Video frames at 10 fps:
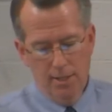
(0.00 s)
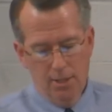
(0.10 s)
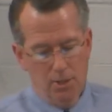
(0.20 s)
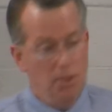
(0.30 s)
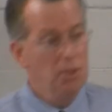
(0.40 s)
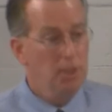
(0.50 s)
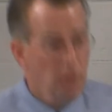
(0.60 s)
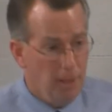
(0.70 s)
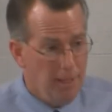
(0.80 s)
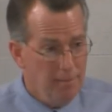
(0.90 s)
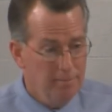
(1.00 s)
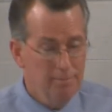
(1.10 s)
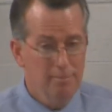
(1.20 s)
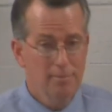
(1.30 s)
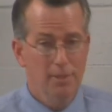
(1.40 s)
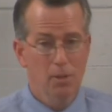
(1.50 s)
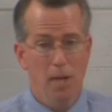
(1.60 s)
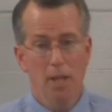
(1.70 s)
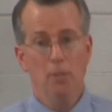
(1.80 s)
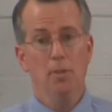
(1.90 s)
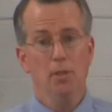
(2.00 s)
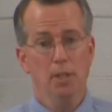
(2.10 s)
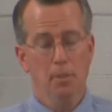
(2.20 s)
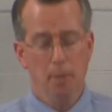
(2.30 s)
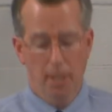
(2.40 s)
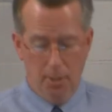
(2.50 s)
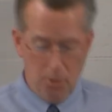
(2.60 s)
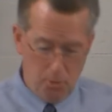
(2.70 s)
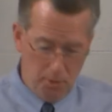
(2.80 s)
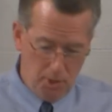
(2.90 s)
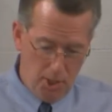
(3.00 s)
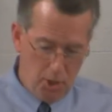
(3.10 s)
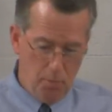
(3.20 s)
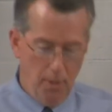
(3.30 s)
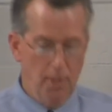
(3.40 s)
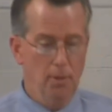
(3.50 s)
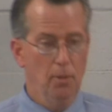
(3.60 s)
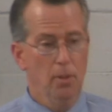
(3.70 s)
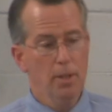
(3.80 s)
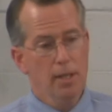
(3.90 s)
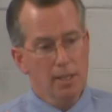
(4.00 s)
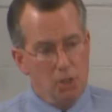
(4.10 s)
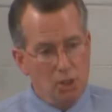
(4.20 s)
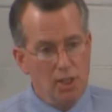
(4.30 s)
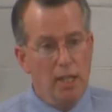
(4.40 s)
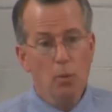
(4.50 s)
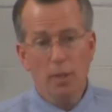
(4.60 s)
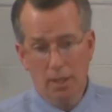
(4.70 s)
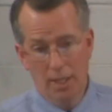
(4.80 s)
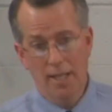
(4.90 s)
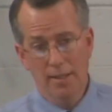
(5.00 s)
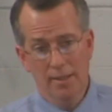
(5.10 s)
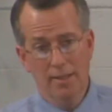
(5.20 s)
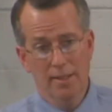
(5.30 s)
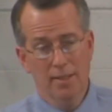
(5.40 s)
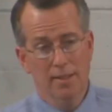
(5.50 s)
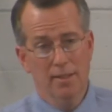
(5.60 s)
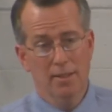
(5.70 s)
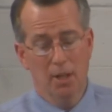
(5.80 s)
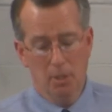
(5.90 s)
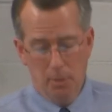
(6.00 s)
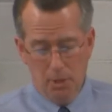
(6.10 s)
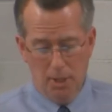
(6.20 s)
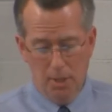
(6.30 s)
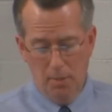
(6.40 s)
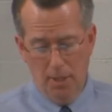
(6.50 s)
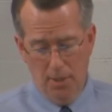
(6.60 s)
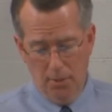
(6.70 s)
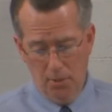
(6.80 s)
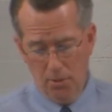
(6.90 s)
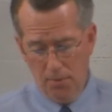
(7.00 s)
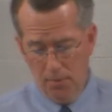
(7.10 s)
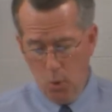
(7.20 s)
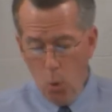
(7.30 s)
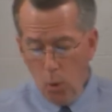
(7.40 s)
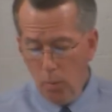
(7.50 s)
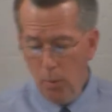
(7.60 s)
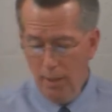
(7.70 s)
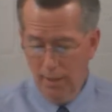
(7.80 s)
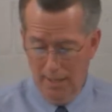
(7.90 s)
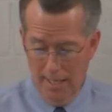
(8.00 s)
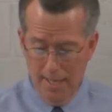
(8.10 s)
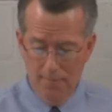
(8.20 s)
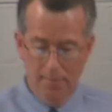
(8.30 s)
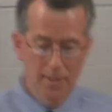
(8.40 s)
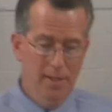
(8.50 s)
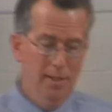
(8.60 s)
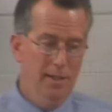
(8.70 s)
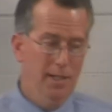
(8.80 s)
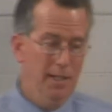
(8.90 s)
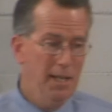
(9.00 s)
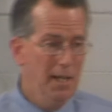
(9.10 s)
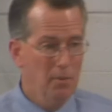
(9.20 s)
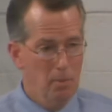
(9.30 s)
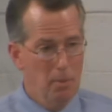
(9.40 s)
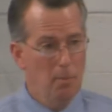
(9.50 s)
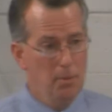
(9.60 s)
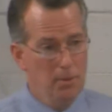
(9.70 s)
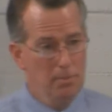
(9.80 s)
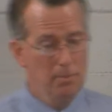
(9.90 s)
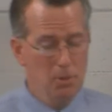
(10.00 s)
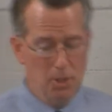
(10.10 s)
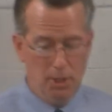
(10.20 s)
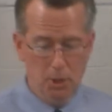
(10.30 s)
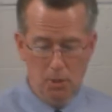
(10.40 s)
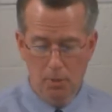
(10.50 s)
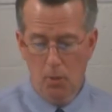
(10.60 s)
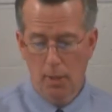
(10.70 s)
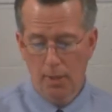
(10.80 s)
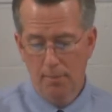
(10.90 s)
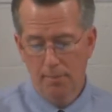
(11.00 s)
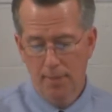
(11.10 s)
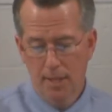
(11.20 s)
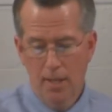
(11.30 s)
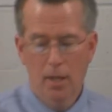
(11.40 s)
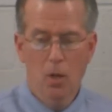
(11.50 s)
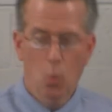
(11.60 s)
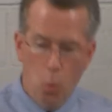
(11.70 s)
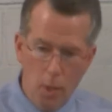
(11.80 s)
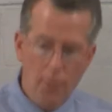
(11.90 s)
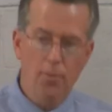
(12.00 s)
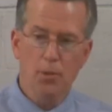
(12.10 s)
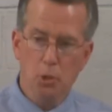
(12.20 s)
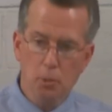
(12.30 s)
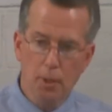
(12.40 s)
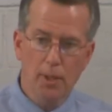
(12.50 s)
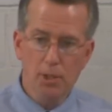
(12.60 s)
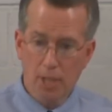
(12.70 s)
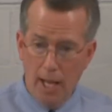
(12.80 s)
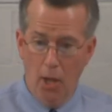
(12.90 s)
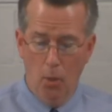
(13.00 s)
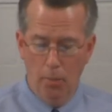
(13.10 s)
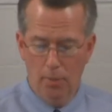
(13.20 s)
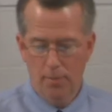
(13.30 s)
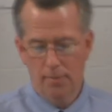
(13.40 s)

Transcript: sincerely, you know, not to be seen by others, but just by the Lord, secretly, not to be seen by others, corporately, and again, remember the distinction between them, with the Spirit's help